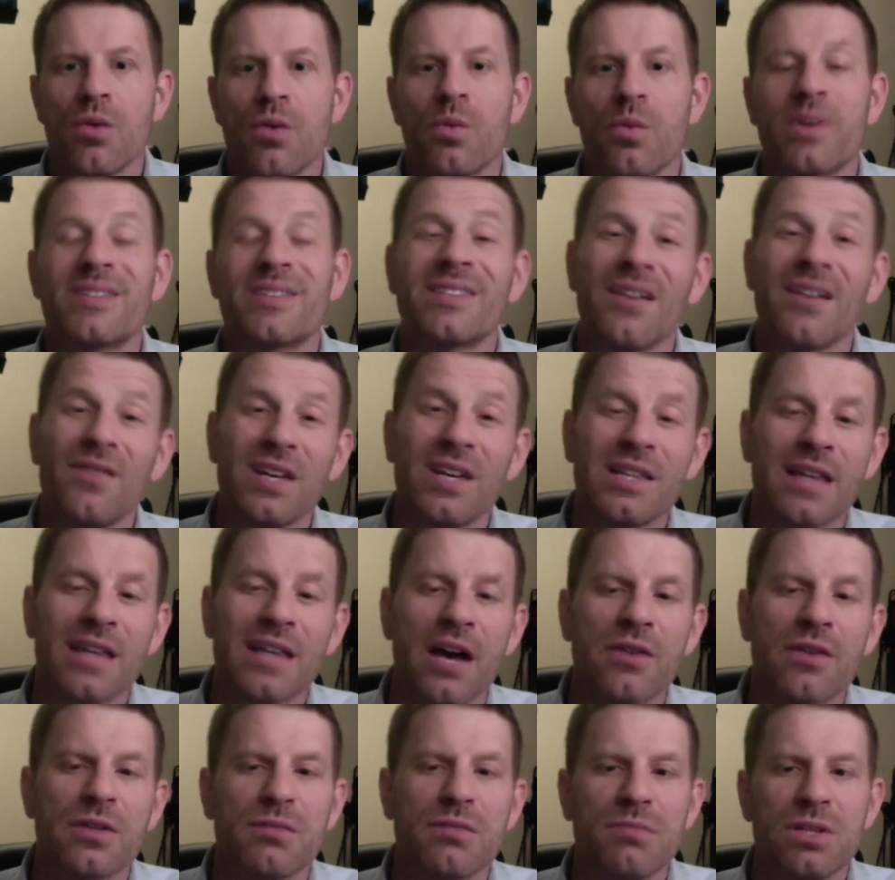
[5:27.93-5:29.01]
With
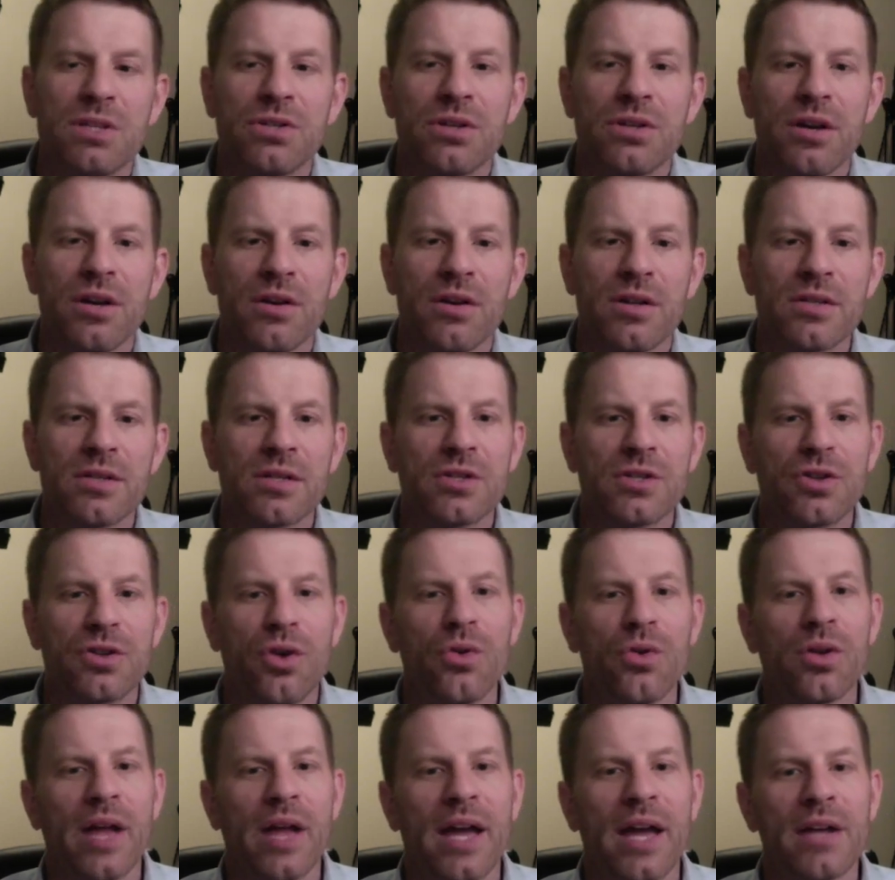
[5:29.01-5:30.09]
70,000 missionaries, the
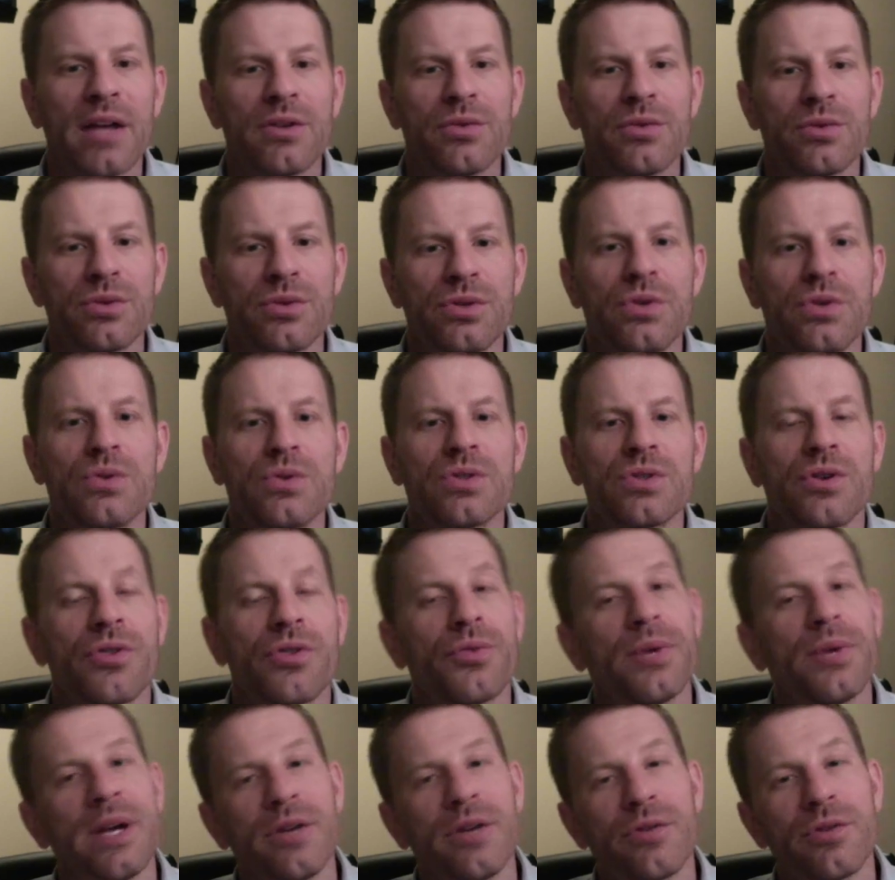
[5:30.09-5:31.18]
total annual dues are
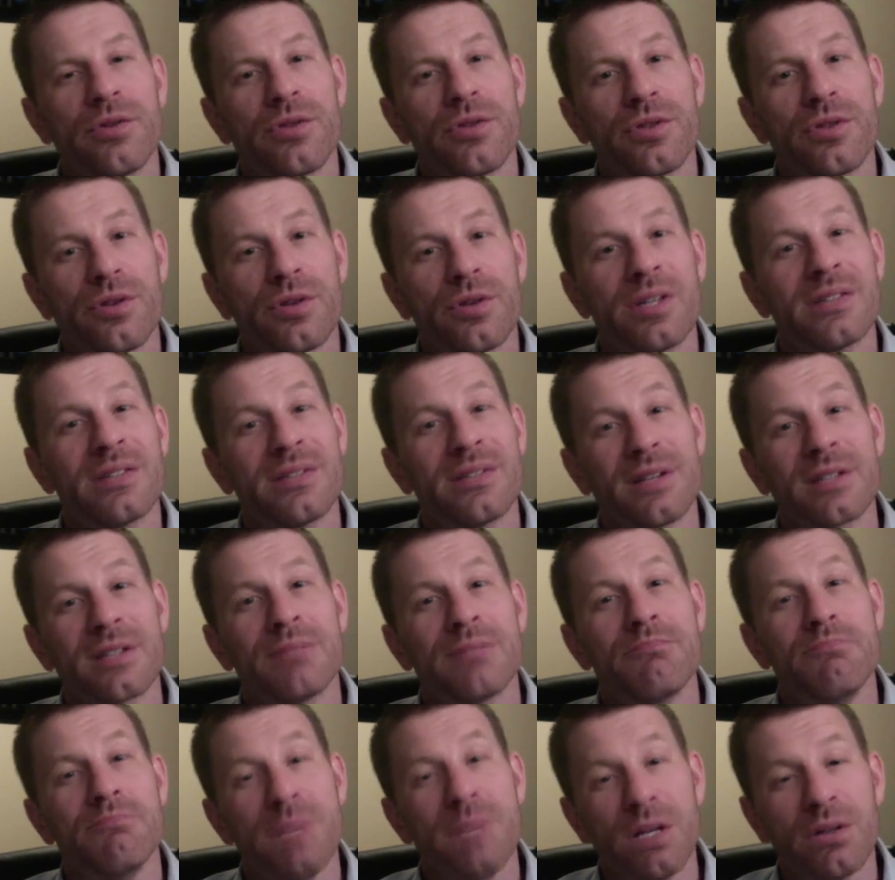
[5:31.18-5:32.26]

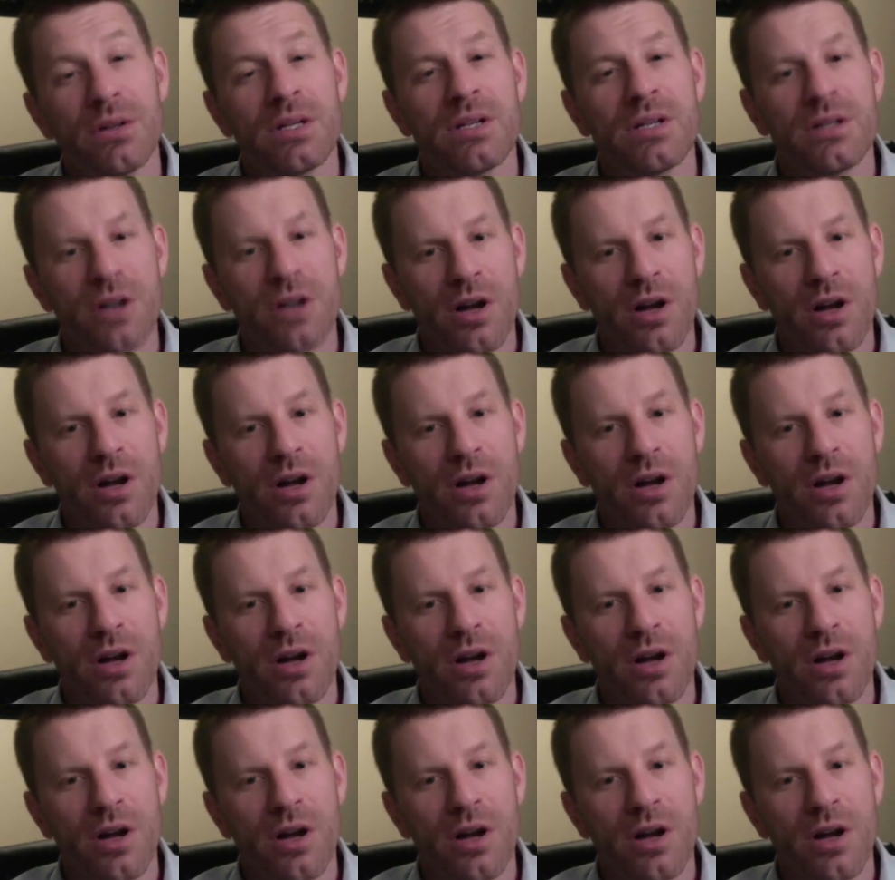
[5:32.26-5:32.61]
$336 million.